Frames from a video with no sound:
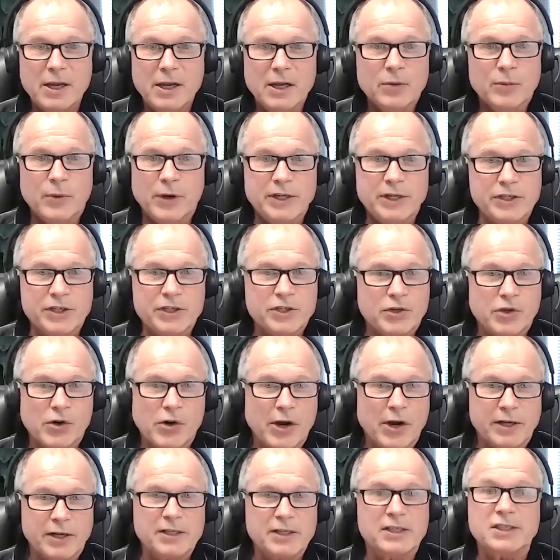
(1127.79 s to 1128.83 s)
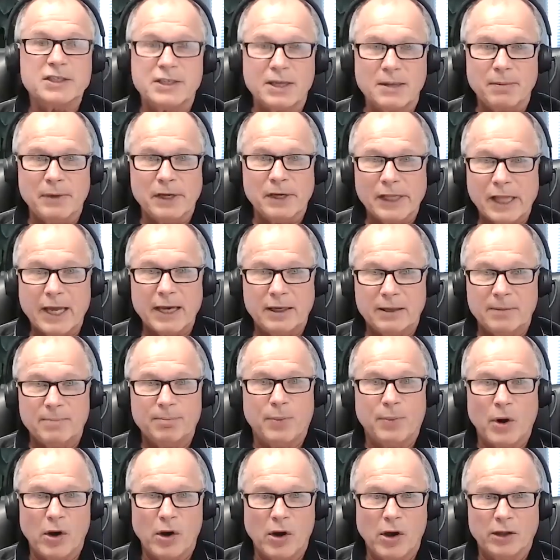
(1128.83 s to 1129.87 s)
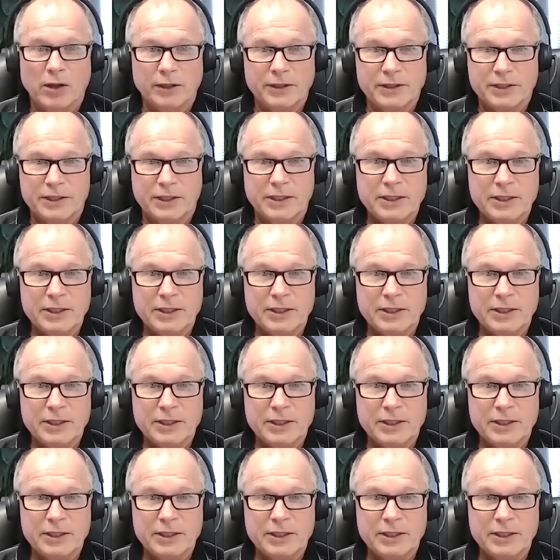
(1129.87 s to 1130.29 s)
We're just trying to stimulate biology.